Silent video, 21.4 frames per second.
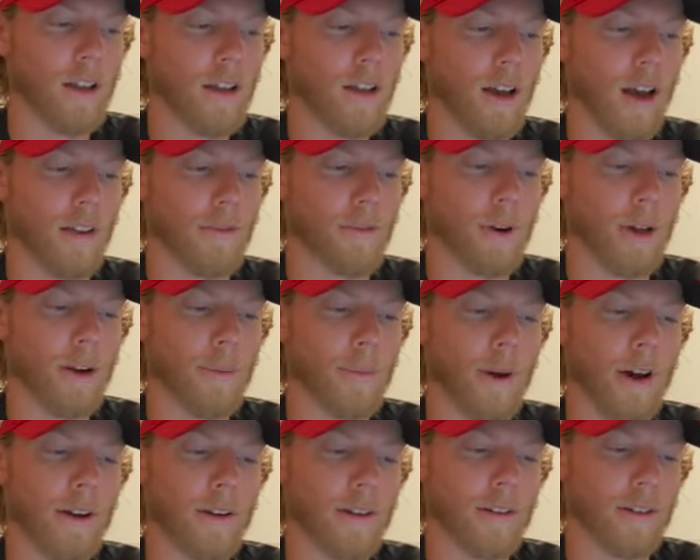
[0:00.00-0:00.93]
I've read
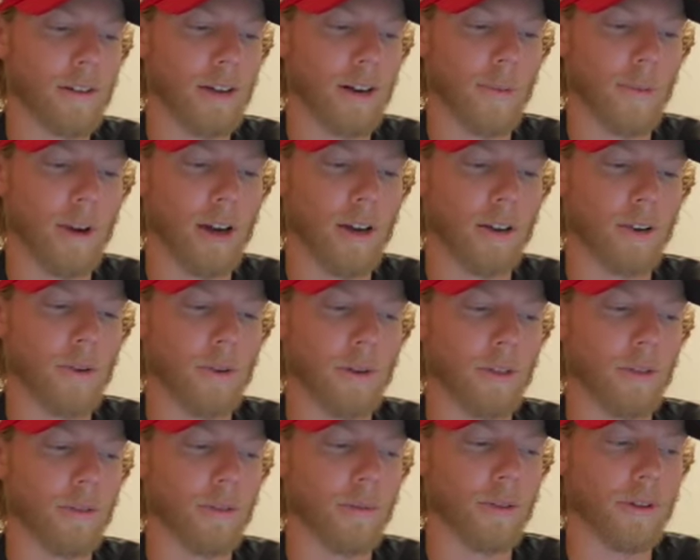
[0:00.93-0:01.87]
about it and I'm not going
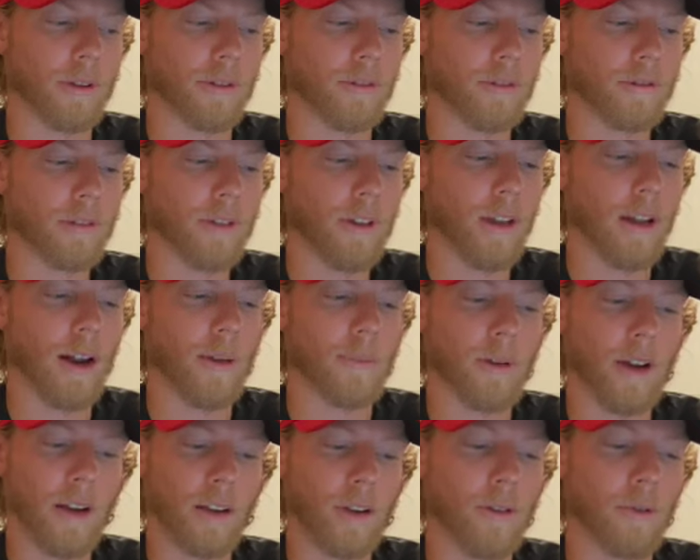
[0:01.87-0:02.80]
through it. And
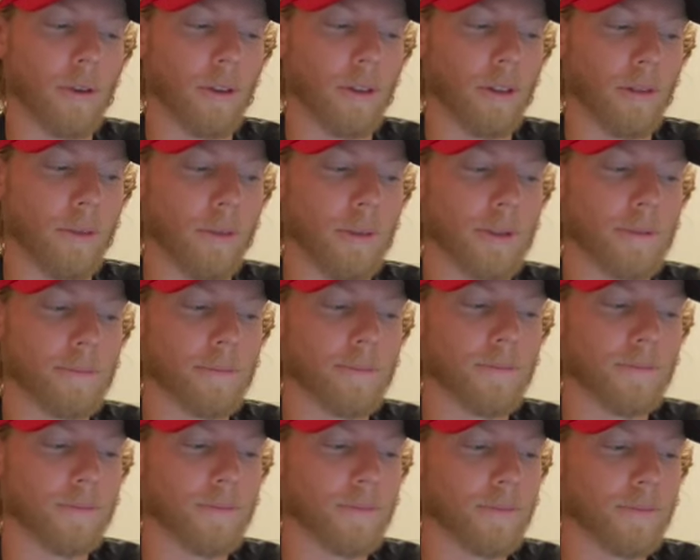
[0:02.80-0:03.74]
I'm not going through it.
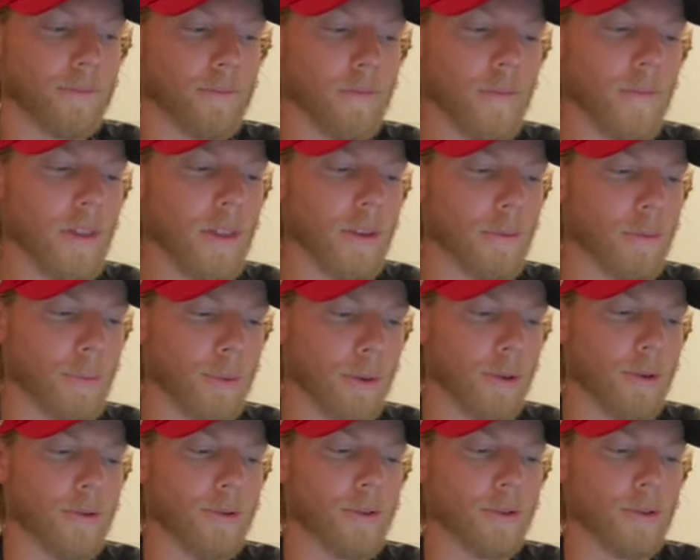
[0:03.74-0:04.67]

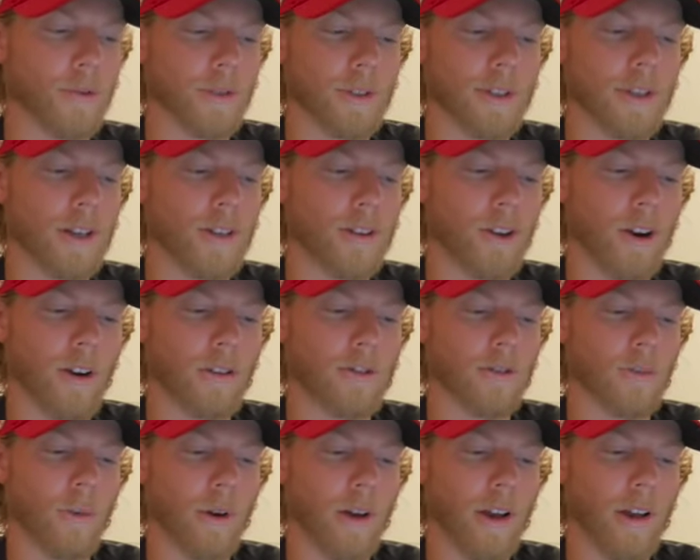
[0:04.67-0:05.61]
Bruce, who is 10 yards
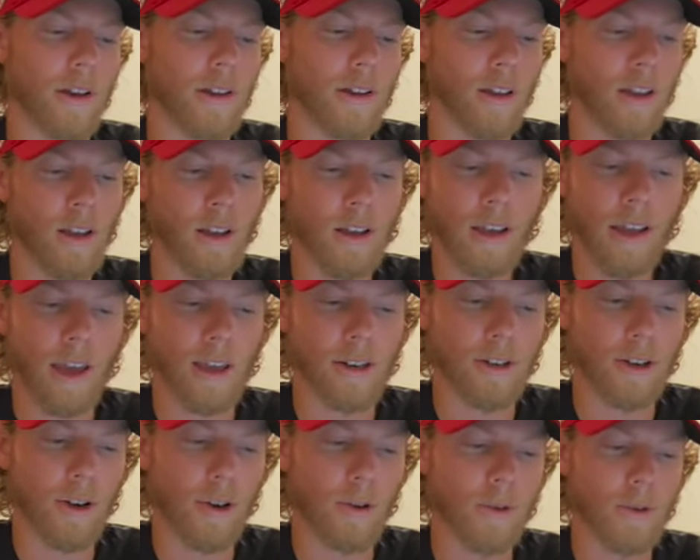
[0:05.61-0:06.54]
away
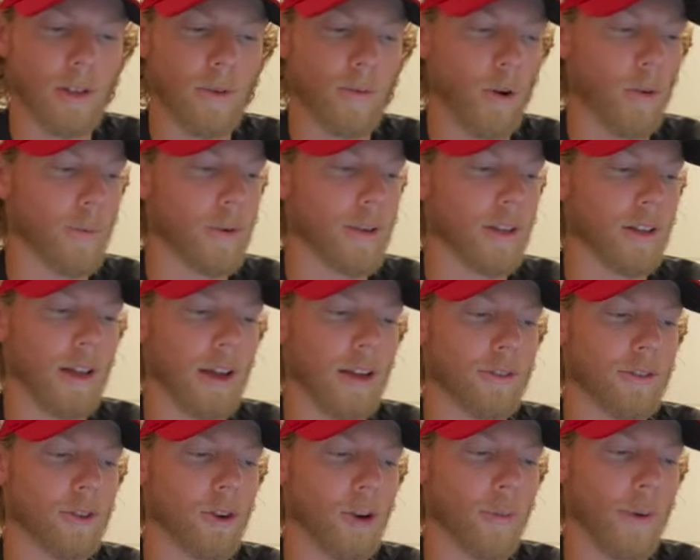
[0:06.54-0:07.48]
and knows he won't be
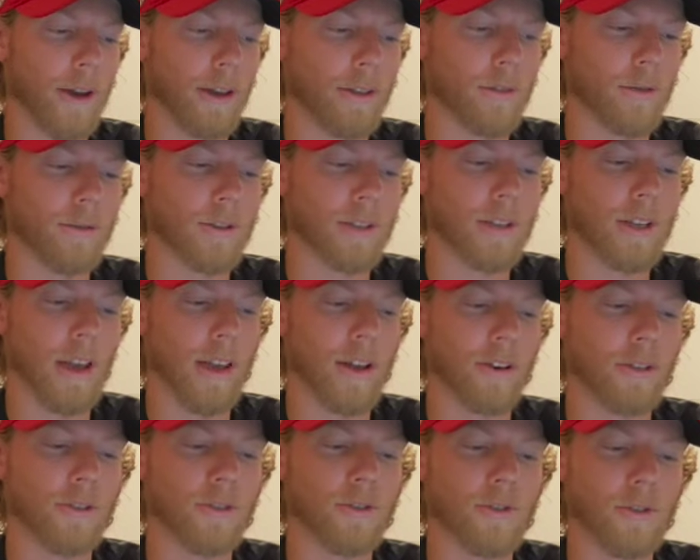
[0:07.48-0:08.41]
allowed to go back through the
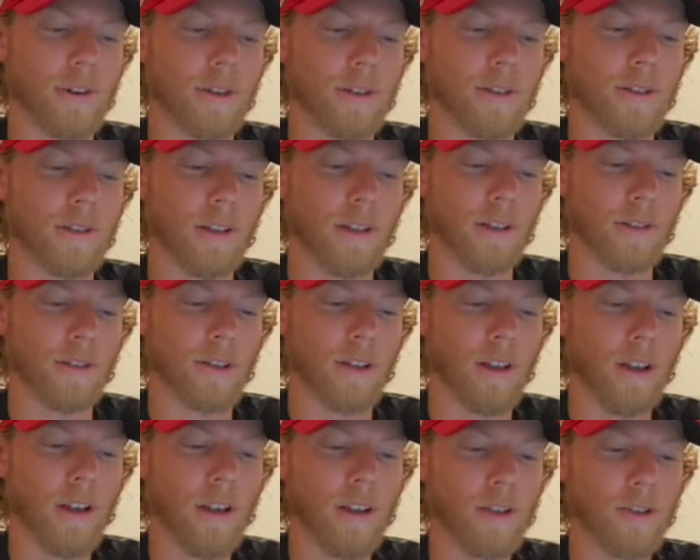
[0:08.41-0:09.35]
scanner to join his son,
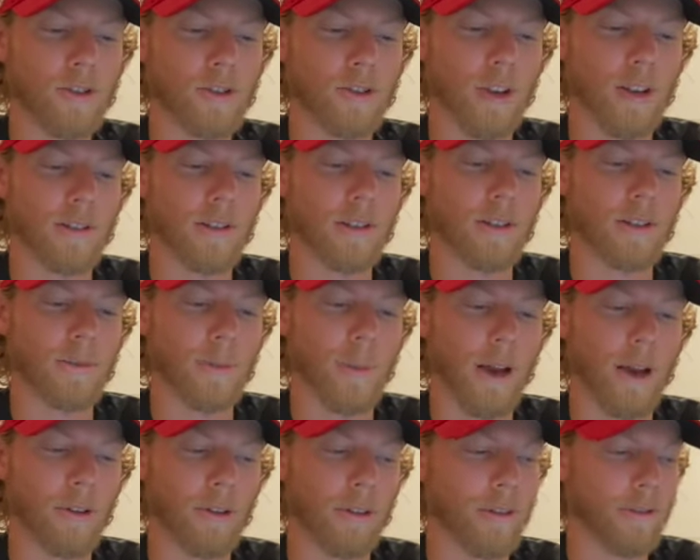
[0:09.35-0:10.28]
shuts his
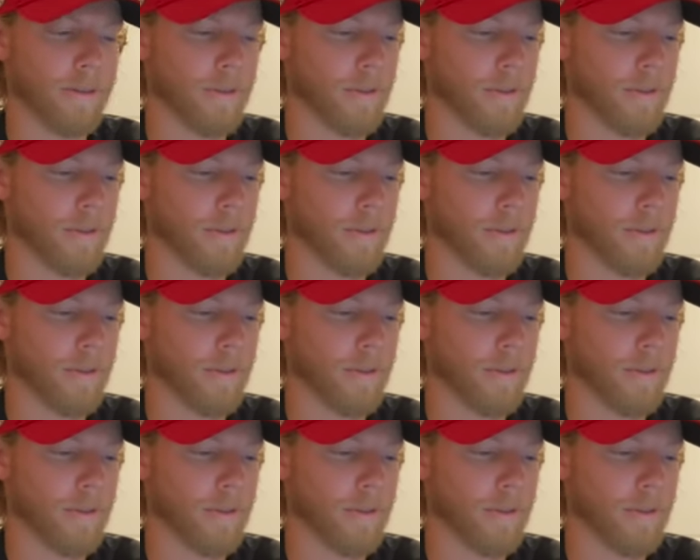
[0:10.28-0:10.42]
mouth.